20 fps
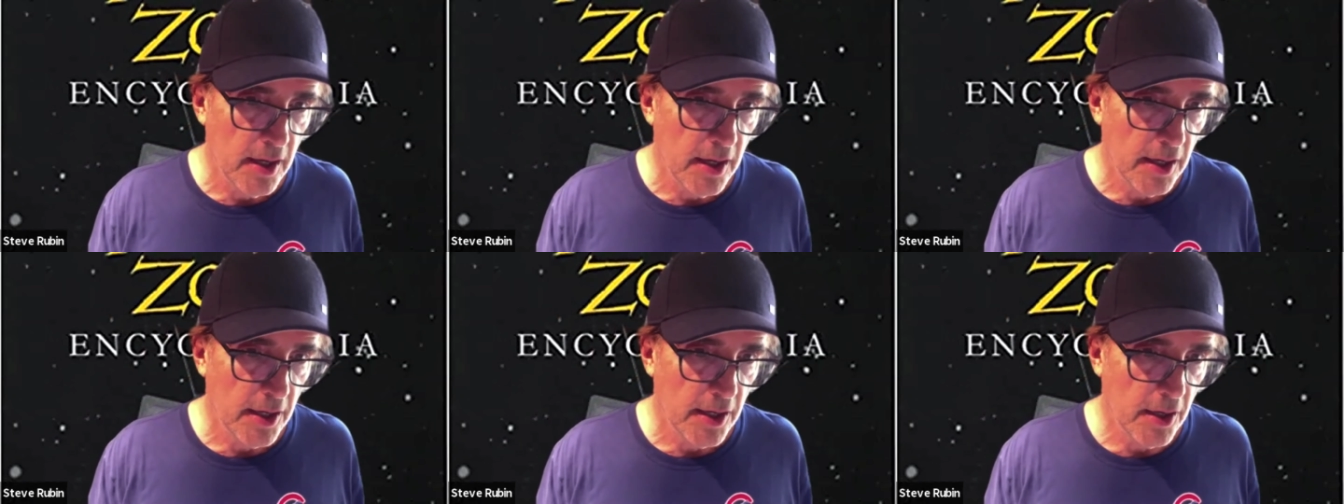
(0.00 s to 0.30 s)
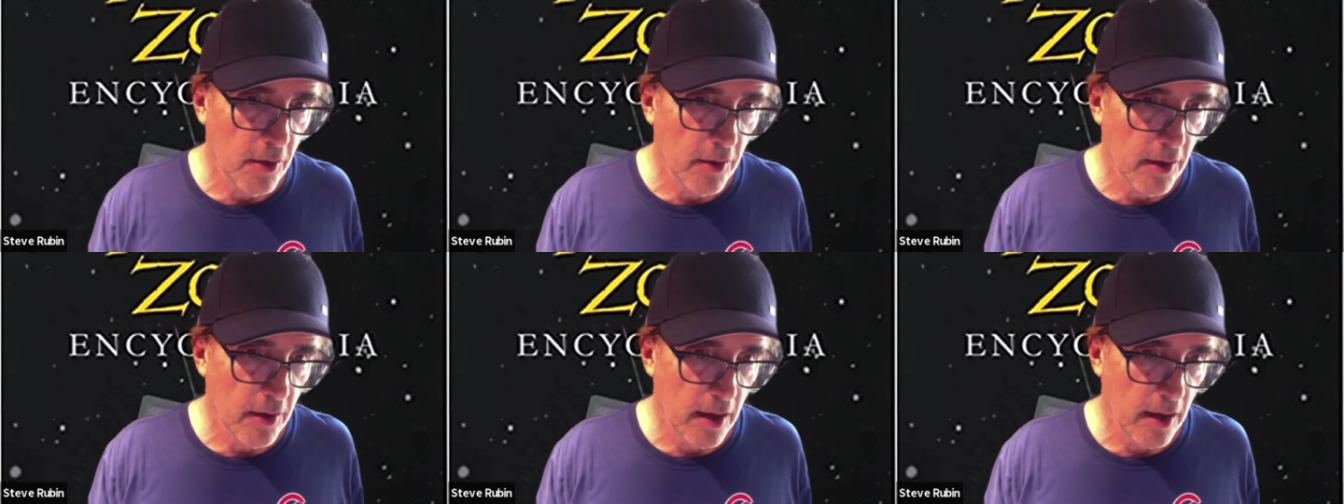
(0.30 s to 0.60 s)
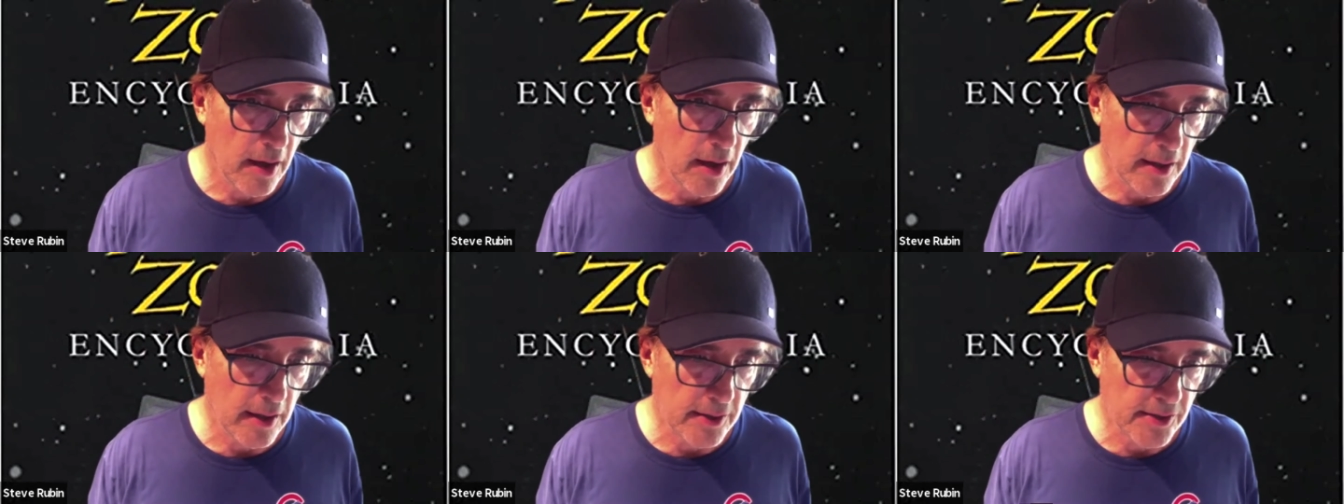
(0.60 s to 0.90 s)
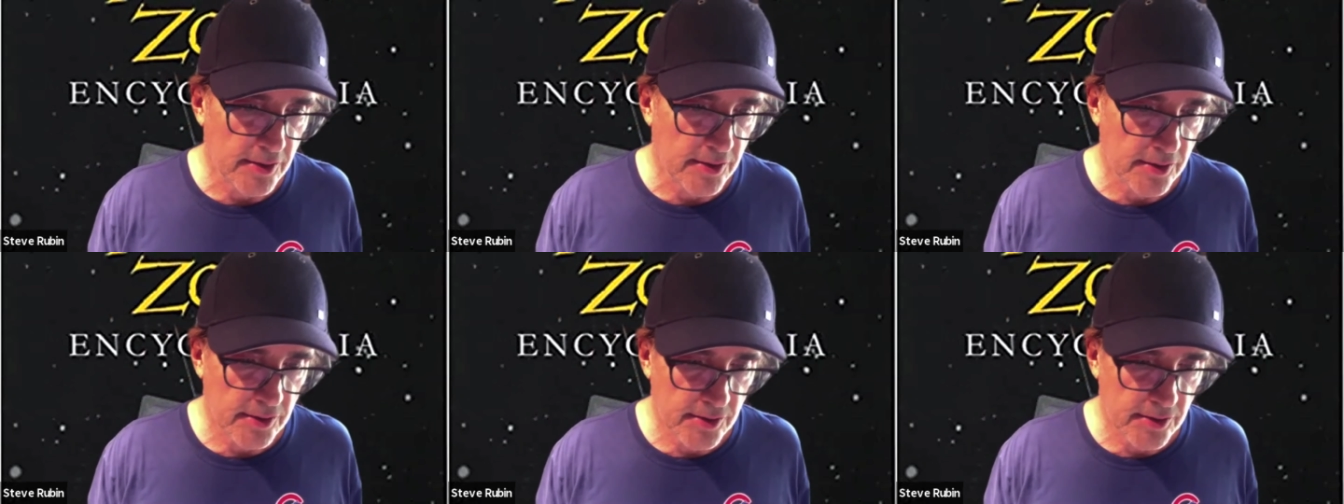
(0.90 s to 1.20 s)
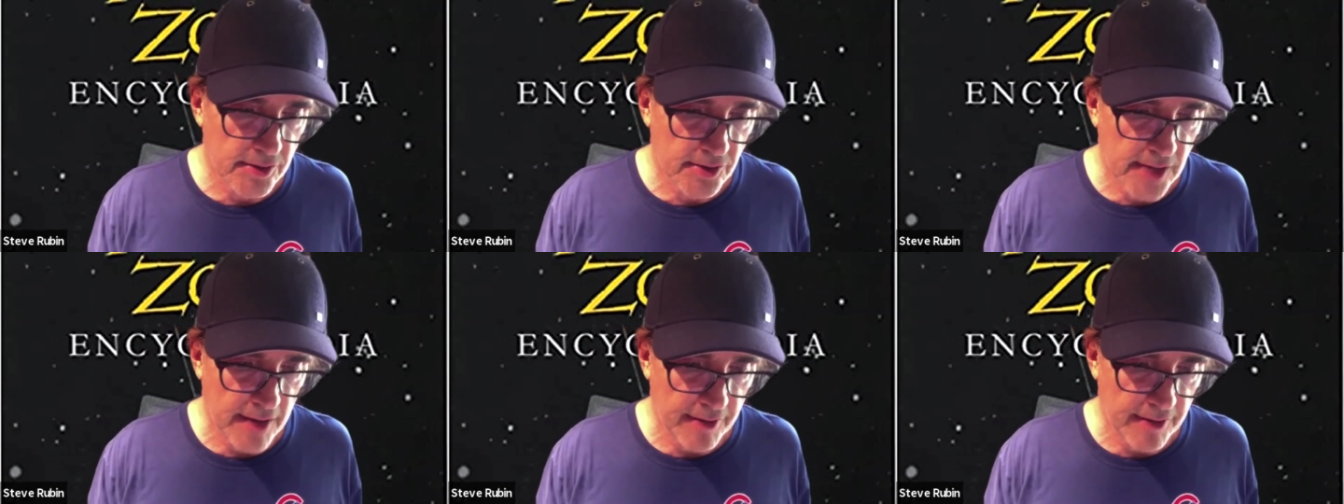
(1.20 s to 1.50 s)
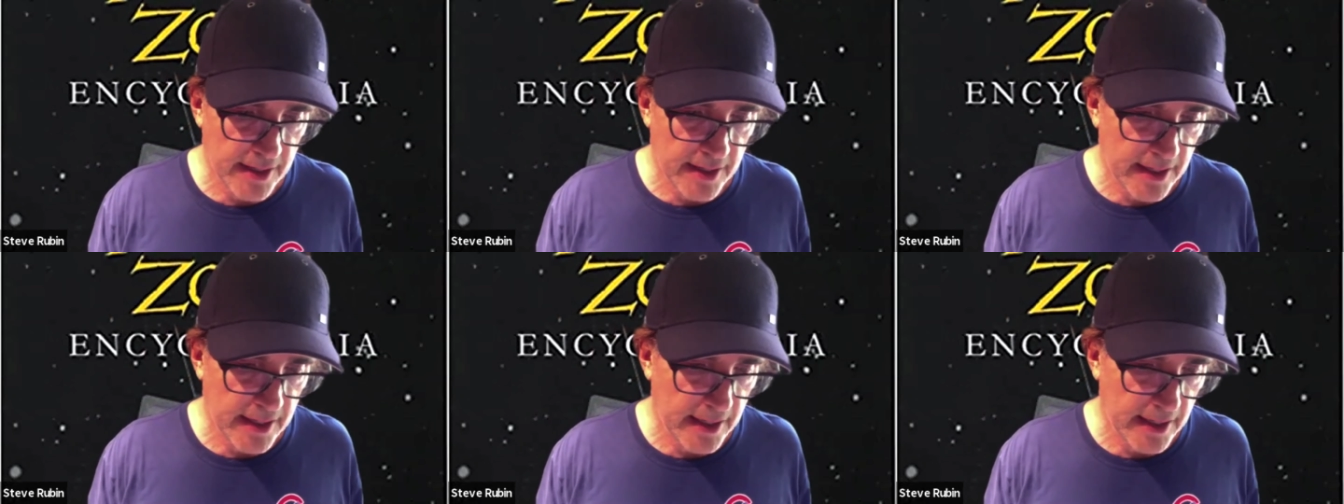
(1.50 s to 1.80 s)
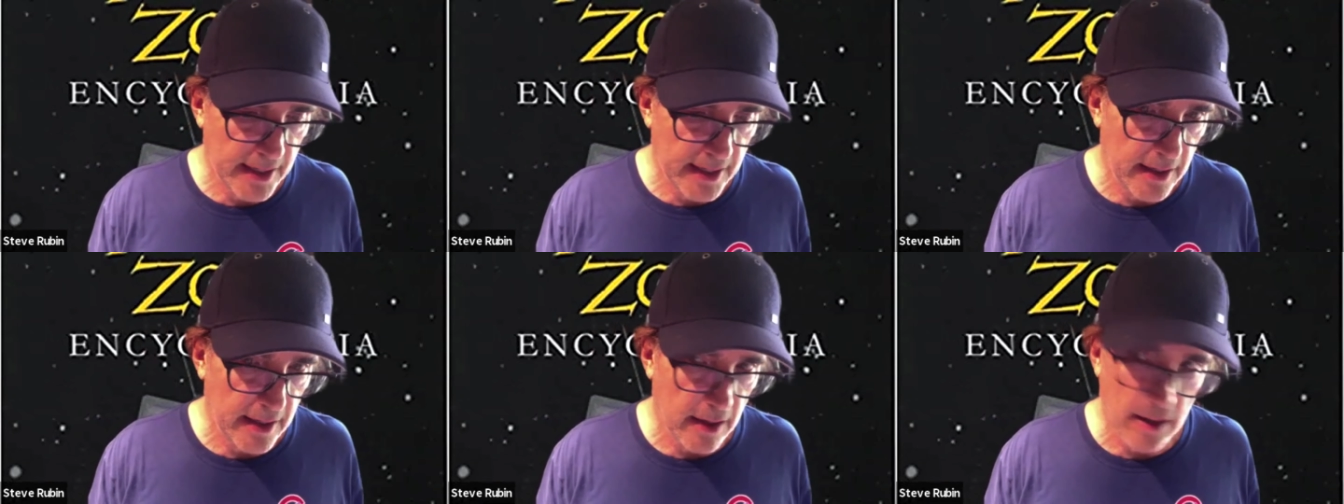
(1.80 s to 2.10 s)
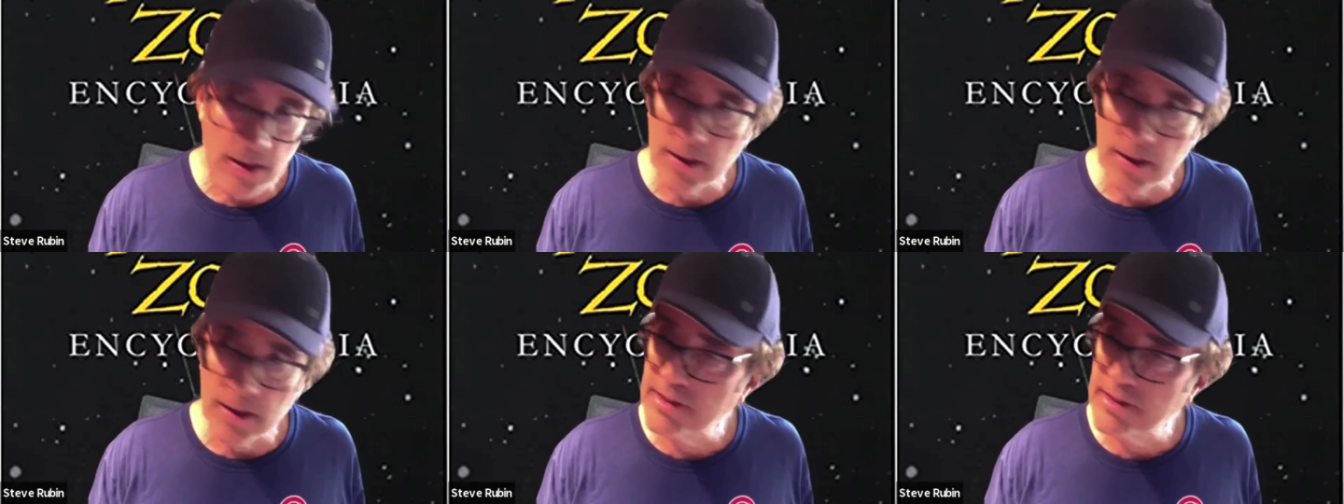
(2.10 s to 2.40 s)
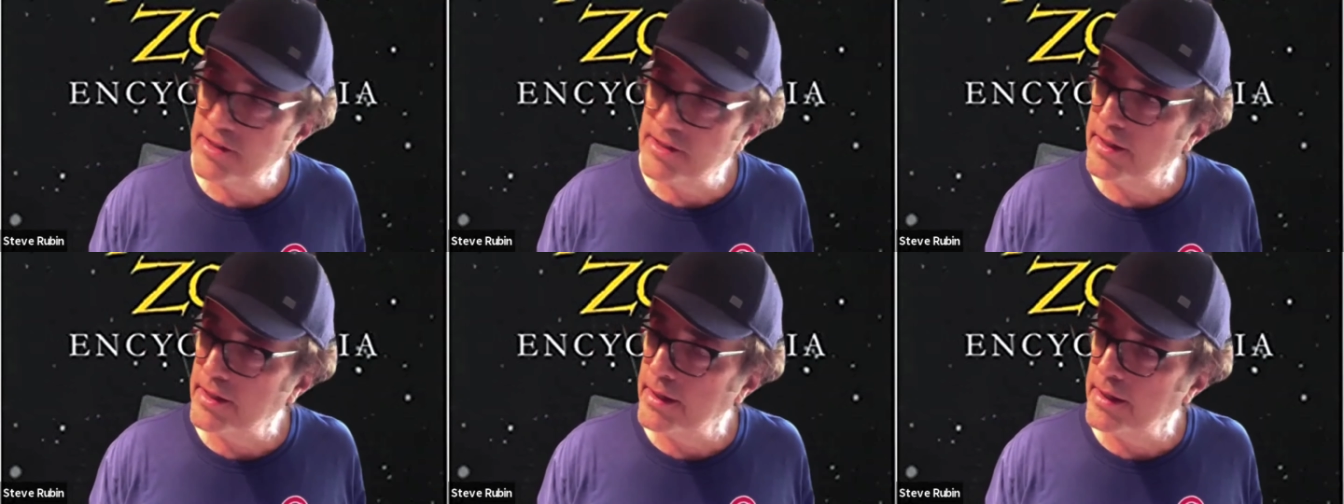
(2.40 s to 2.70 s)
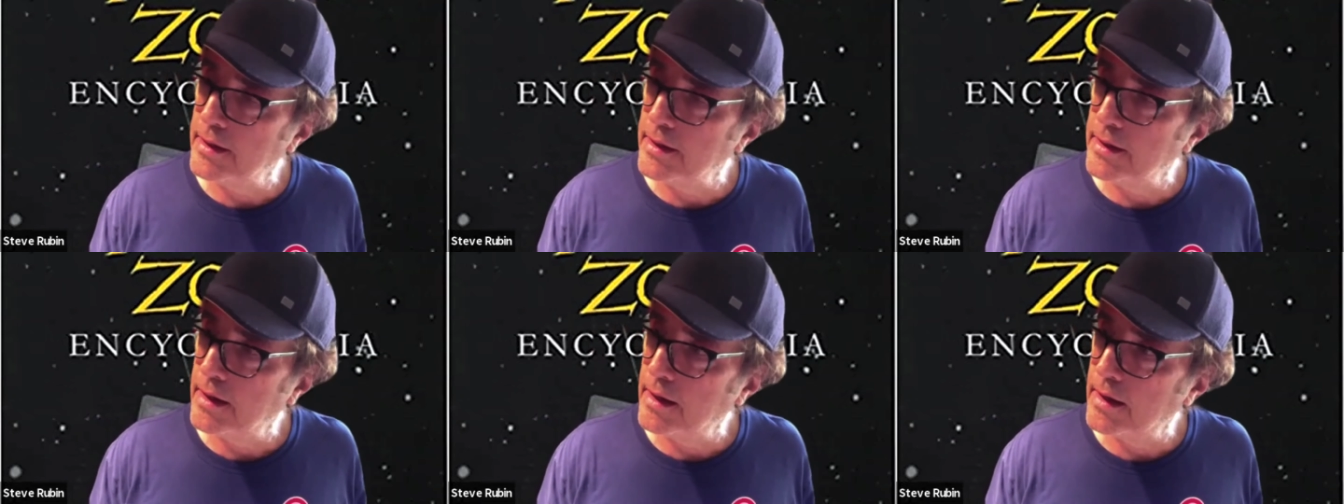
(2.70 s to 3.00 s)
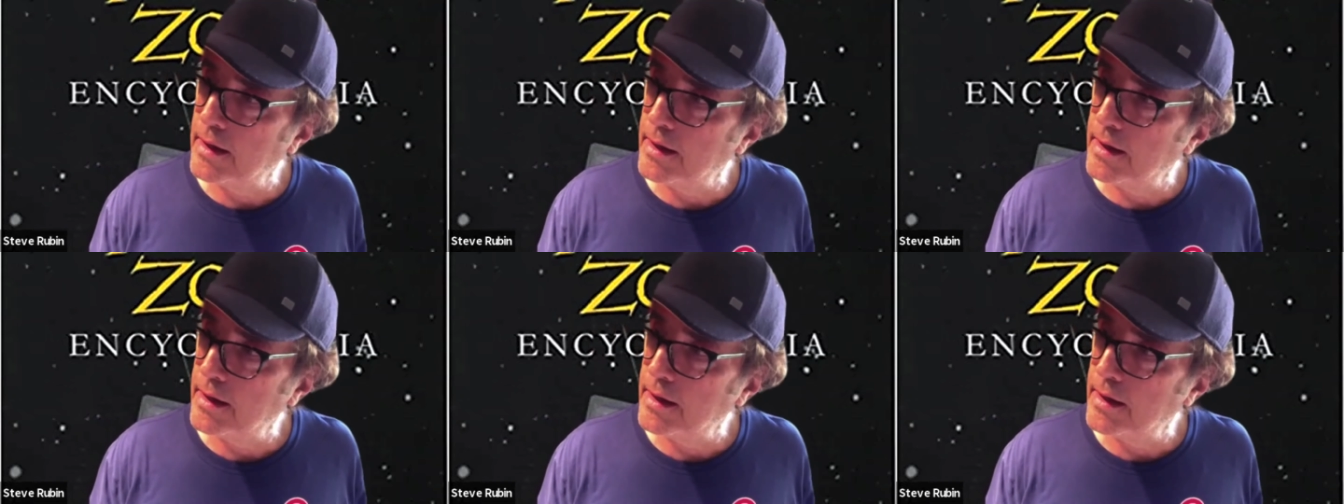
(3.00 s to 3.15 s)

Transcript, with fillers: you know, uh, 70 or let's see, uh,